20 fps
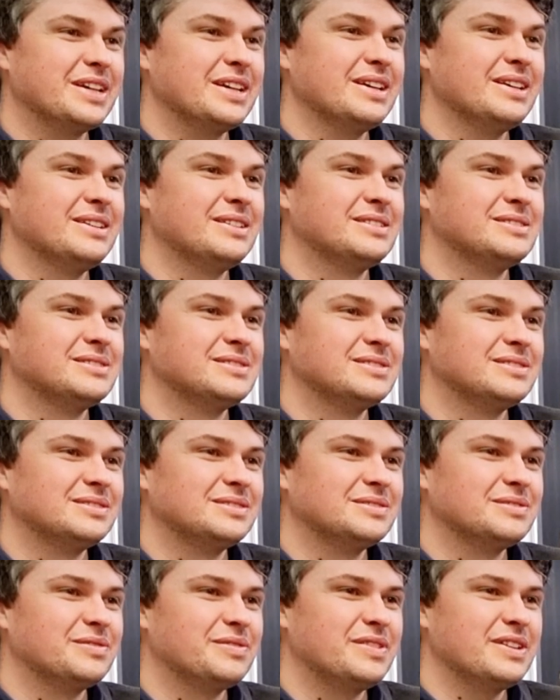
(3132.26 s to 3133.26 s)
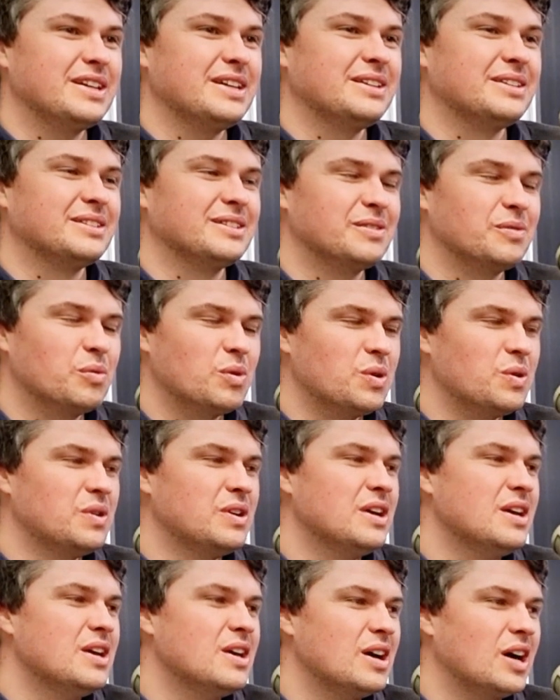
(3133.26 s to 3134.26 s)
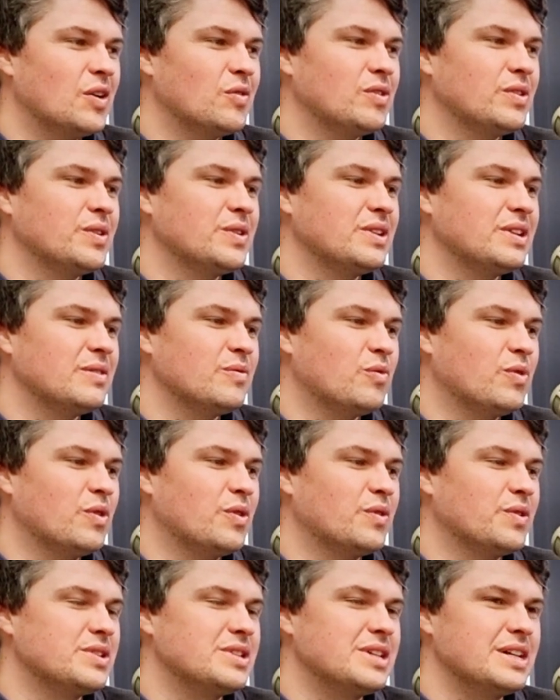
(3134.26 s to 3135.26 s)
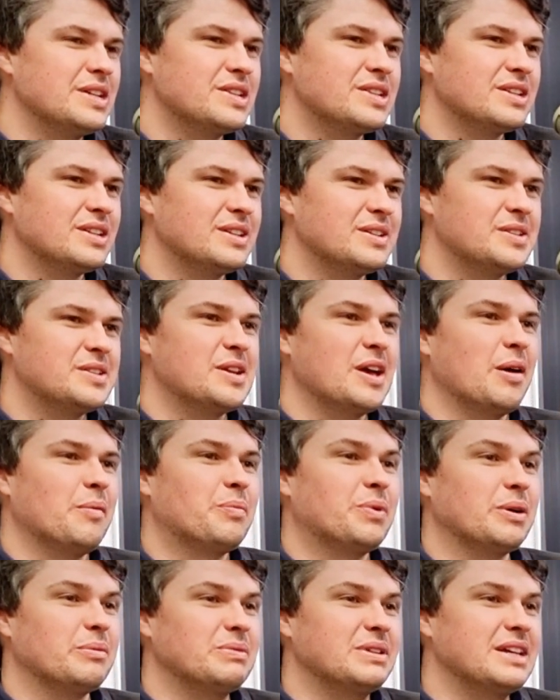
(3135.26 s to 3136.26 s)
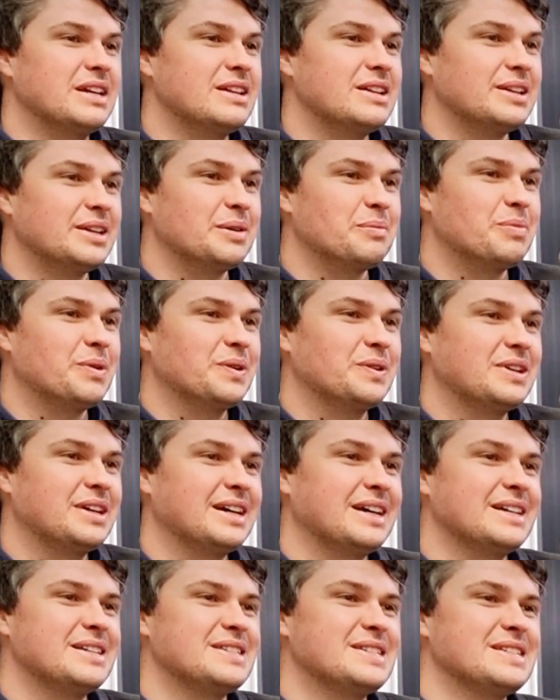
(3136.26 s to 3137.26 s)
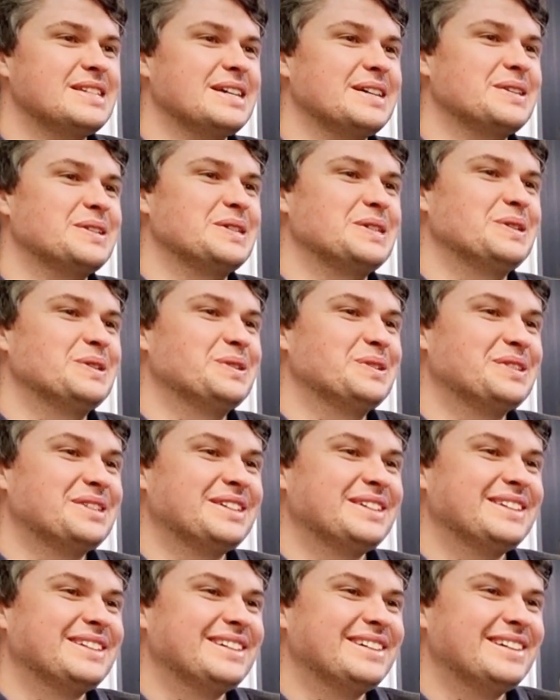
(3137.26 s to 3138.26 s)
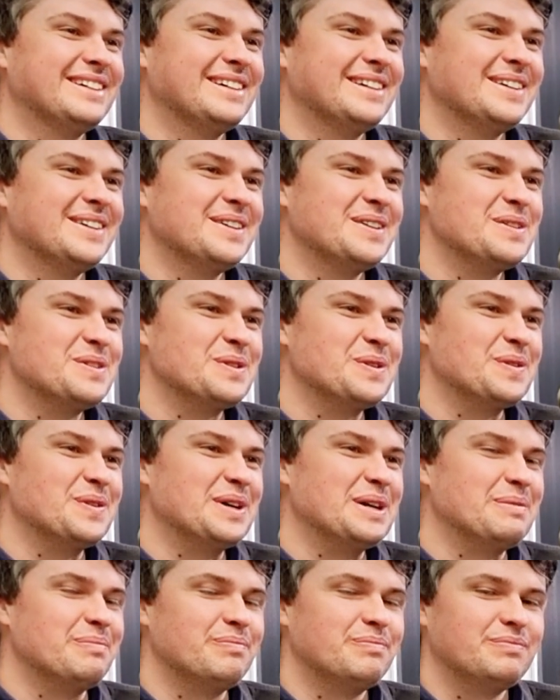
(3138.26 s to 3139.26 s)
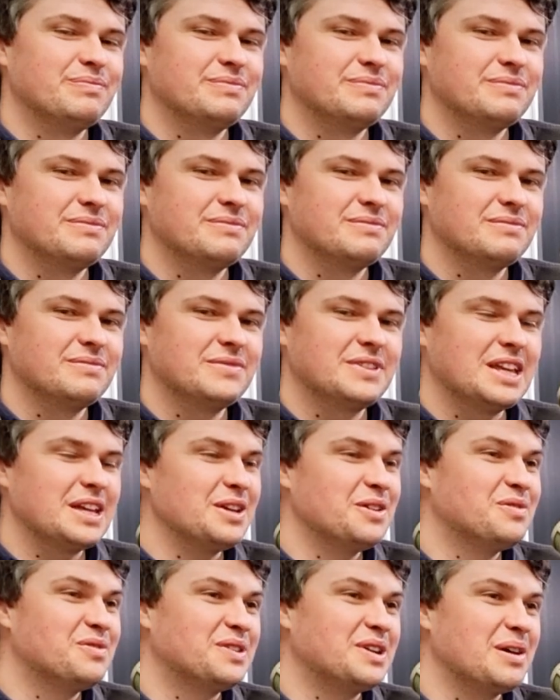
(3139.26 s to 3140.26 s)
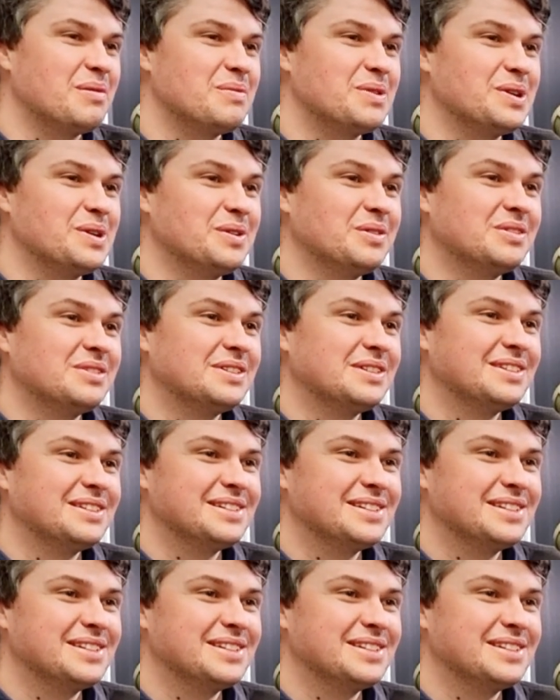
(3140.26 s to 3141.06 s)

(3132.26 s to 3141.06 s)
Yeah, fair. Well, I've learned for retention, abruptly ending a podcast is actually good. So, thank you for coming on.